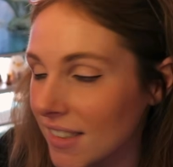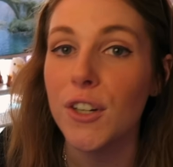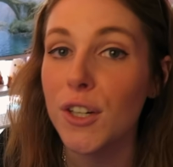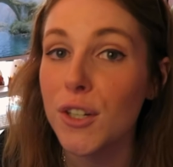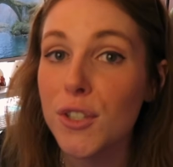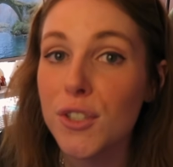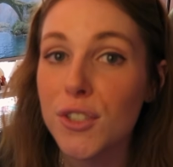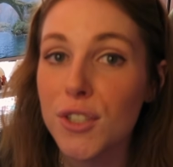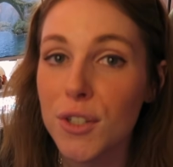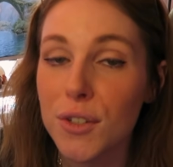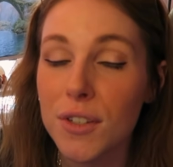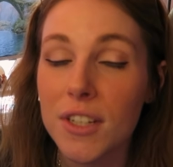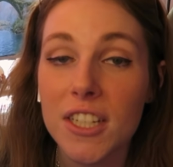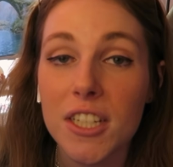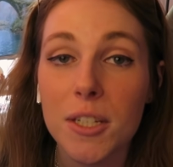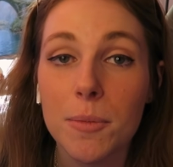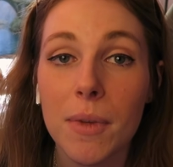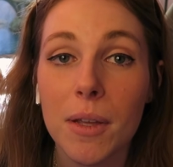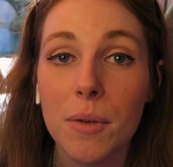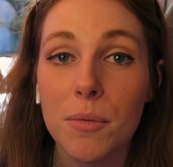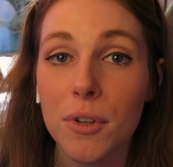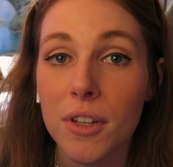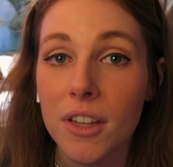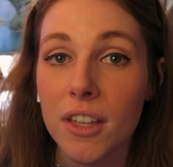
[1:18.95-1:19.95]
First, you need to
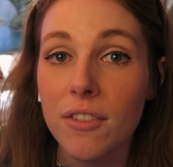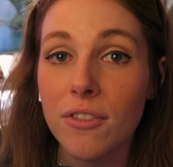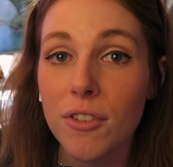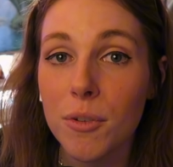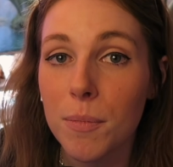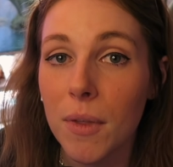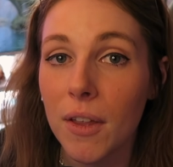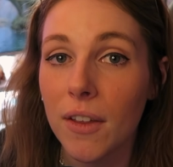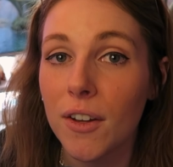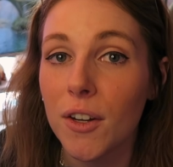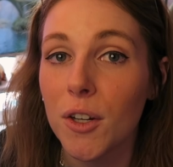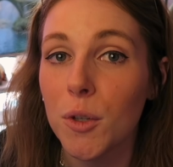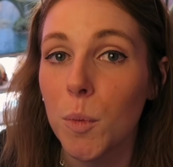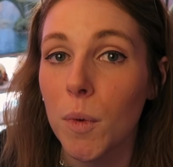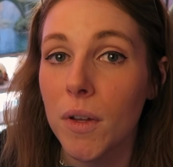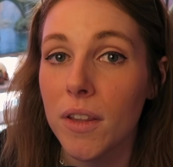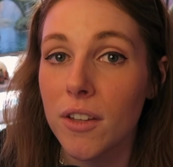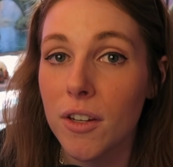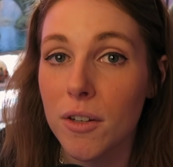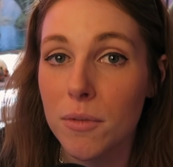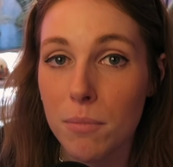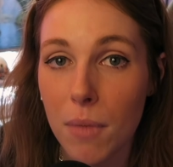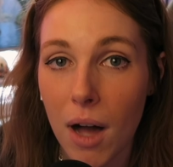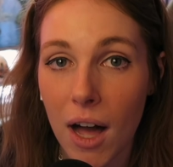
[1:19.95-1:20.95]
be really familiar
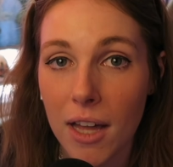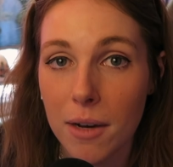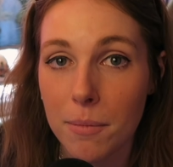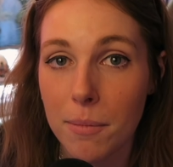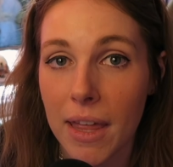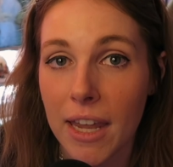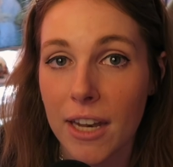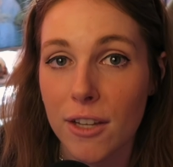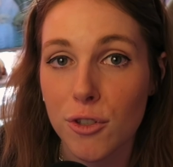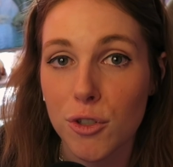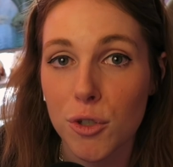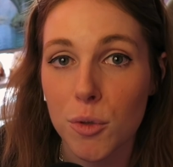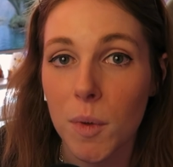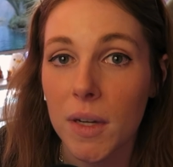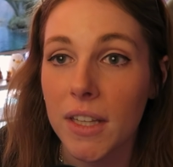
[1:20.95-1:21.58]
with your mod manager,